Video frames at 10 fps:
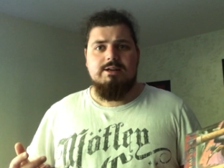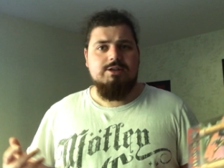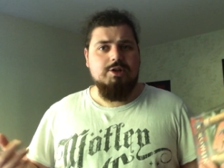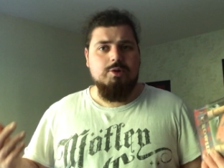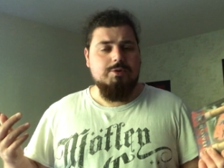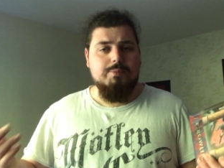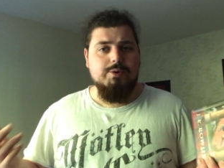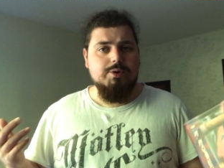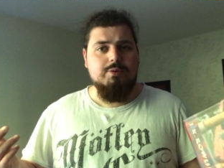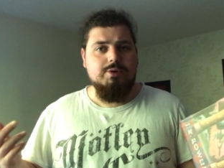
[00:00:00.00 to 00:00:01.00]
the
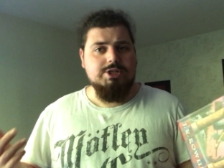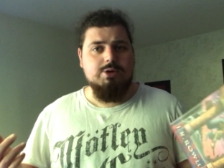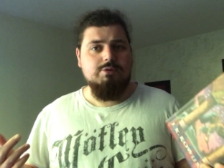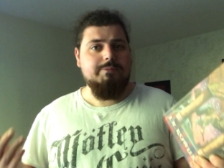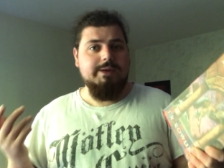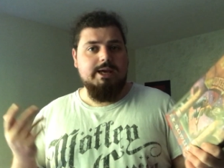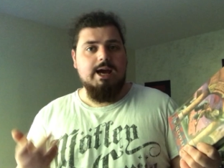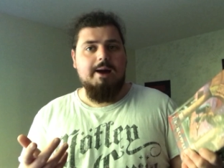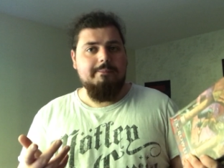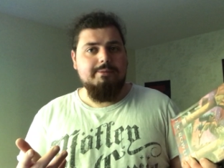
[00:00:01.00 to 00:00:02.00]
book which I would pick
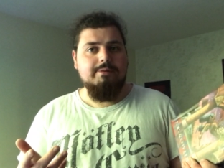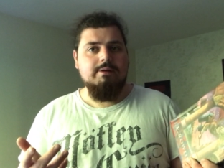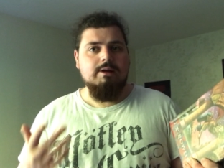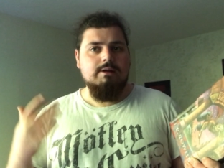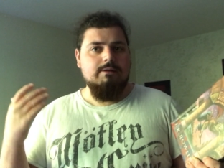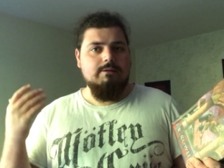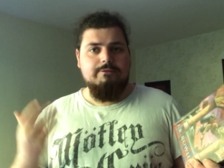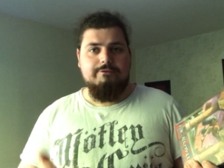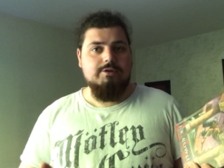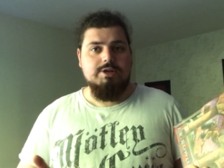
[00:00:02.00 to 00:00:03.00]
up
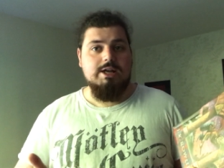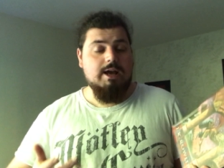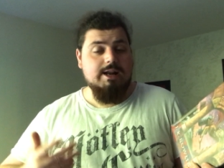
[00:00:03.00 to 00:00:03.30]
for.